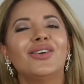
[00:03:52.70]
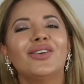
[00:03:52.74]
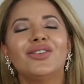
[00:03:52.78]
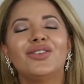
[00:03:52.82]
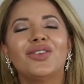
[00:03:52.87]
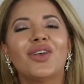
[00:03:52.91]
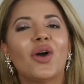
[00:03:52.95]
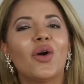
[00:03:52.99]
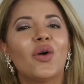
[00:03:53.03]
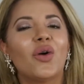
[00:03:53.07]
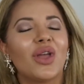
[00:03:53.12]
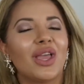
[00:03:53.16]

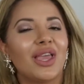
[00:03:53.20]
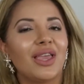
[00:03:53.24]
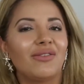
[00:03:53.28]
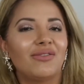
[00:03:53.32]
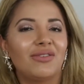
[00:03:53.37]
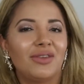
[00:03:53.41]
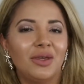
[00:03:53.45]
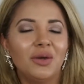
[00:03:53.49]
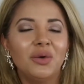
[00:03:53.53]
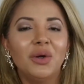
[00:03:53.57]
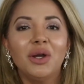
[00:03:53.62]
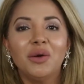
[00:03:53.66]
So
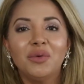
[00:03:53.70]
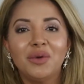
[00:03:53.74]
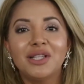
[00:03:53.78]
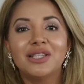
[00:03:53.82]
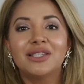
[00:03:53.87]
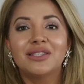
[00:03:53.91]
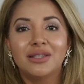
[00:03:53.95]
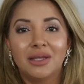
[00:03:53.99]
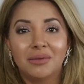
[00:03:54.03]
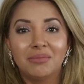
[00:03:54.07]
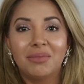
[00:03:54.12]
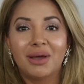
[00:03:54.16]
if you are
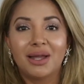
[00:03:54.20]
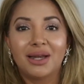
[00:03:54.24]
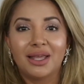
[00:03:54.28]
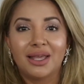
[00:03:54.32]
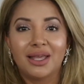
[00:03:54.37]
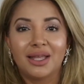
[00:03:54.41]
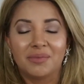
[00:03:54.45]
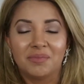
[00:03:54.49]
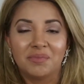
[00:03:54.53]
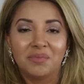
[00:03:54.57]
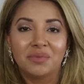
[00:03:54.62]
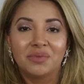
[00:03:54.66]
with
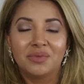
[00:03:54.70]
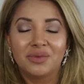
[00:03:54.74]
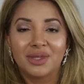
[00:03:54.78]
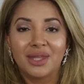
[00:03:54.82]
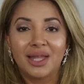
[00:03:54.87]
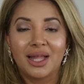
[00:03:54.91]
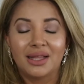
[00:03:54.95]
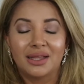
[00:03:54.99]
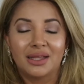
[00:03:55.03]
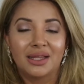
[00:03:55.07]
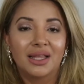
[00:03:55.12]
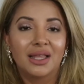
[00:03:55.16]
somebody
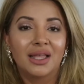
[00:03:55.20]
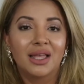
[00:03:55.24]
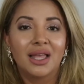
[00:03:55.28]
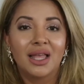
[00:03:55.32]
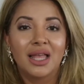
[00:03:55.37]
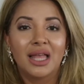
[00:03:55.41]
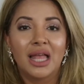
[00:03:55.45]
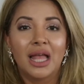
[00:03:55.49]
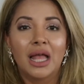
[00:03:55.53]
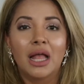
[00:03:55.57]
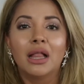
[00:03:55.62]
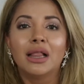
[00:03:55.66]
that
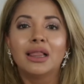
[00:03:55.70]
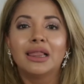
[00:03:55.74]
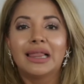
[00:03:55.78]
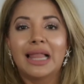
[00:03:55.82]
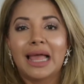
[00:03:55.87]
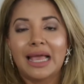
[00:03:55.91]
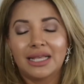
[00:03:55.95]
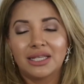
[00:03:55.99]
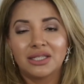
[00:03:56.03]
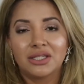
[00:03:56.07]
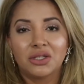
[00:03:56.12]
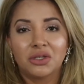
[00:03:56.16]

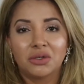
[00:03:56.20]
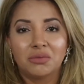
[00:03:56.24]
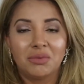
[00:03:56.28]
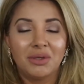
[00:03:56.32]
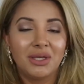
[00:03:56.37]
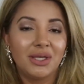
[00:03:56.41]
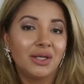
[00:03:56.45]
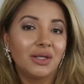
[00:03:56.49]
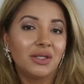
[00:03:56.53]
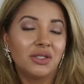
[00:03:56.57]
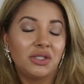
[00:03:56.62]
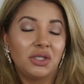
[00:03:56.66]
likes you
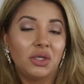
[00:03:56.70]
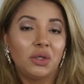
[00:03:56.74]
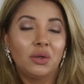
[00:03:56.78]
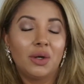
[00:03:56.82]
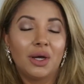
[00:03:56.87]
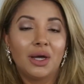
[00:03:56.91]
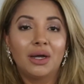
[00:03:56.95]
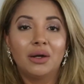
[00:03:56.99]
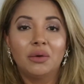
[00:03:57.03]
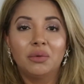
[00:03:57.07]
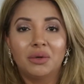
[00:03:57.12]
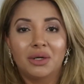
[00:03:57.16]
because you
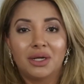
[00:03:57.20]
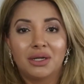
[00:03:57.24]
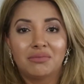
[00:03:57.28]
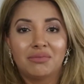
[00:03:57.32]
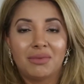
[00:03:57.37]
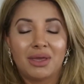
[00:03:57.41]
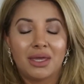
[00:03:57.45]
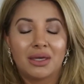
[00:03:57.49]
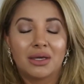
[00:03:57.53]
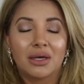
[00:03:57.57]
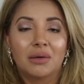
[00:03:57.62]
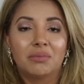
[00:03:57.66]
are wearing
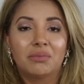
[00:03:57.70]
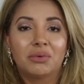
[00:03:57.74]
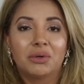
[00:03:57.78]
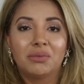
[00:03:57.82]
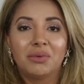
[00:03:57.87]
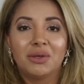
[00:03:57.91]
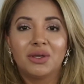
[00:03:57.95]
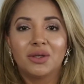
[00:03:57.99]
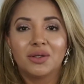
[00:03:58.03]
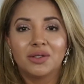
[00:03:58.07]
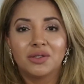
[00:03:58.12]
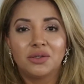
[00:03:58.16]
makeup or
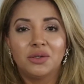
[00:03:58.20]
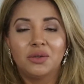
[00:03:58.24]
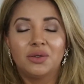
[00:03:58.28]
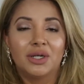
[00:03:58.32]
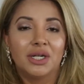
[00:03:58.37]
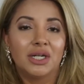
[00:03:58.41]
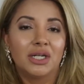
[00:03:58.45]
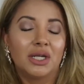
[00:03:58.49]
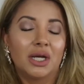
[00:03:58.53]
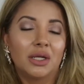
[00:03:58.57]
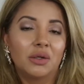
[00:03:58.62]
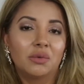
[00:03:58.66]
because you
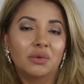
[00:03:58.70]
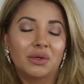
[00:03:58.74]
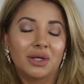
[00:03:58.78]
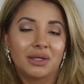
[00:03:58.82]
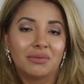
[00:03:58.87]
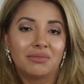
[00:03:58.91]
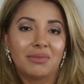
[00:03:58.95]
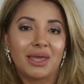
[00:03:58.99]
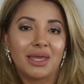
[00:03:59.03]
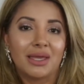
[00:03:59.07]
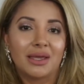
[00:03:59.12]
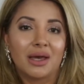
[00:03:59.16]
are not
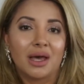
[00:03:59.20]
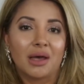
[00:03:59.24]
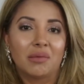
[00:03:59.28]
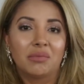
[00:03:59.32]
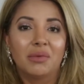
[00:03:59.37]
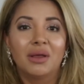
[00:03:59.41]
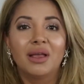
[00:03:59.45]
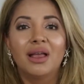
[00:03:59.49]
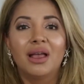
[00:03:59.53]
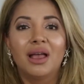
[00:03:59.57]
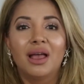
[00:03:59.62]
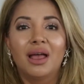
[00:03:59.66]
wearing
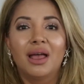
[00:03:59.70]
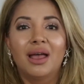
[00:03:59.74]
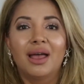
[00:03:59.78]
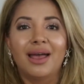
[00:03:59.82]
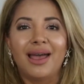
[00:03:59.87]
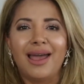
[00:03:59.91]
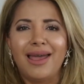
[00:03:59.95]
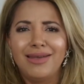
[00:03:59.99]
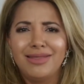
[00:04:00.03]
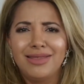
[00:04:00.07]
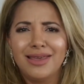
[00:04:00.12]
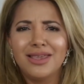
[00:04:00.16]
makeup, I